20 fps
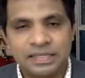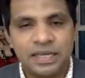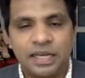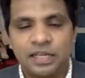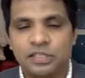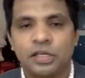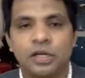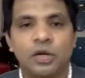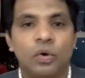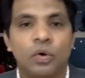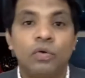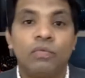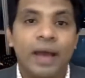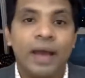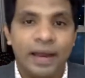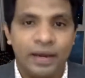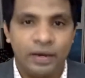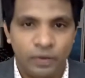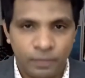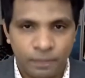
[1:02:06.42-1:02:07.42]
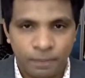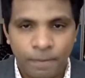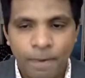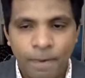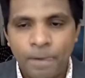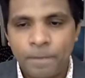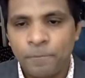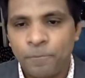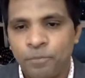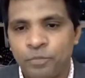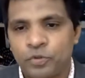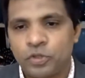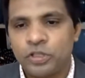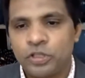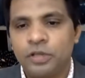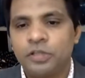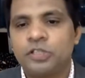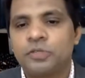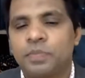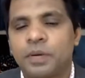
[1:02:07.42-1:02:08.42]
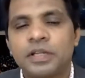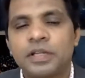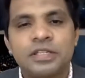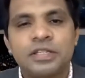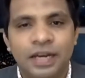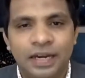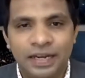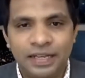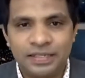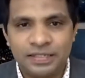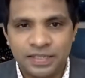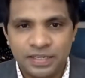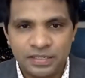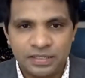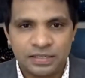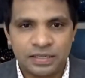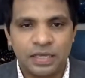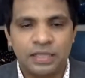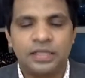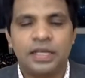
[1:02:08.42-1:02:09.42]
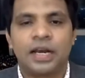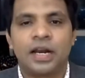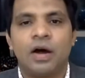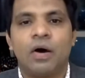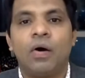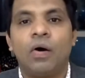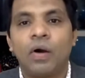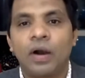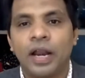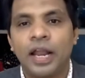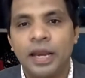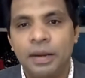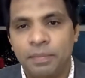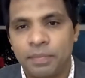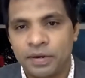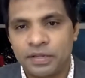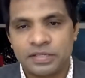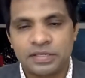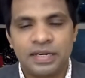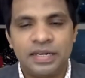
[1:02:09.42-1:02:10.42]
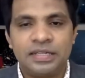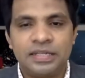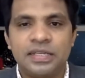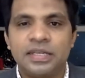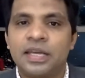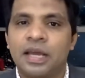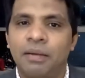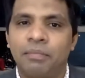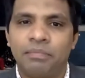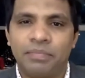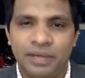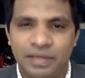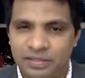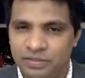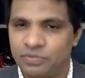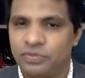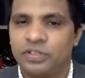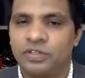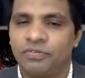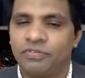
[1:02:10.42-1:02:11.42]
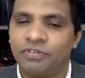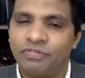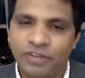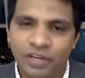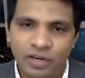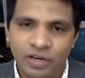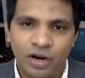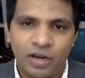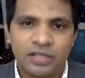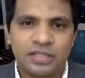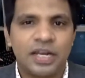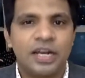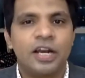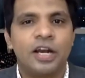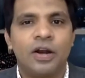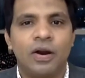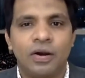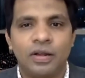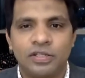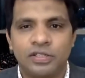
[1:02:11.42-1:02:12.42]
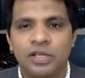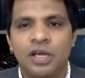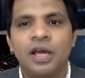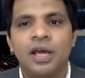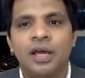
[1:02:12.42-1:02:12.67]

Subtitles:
has a good value. So this press releases, there are online press releasing companies with the $50, $100,